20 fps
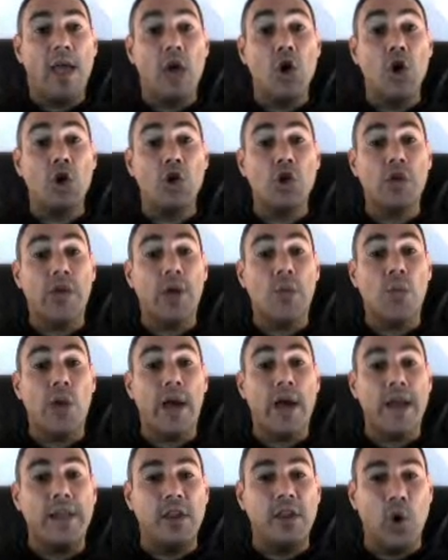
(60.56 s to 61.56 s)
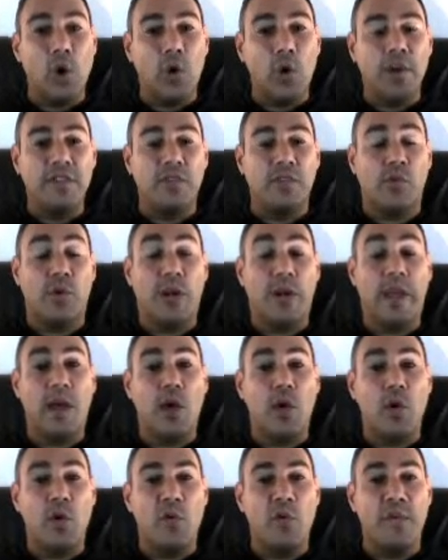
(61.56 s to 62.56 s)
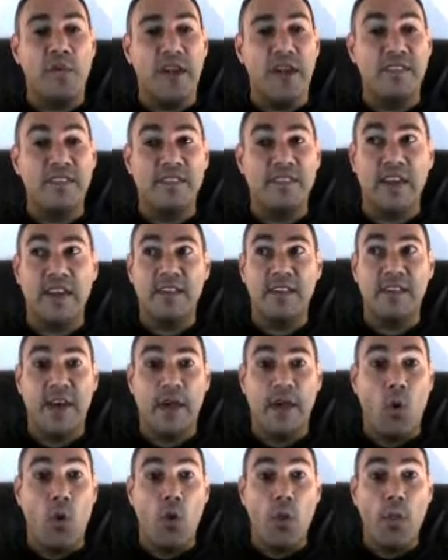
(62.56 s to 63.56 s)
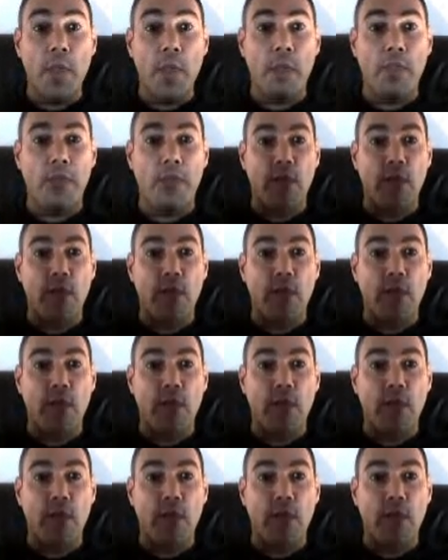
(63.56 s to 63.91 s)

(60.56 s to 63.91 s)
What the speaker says: Usually what I notice when I go to events is that all the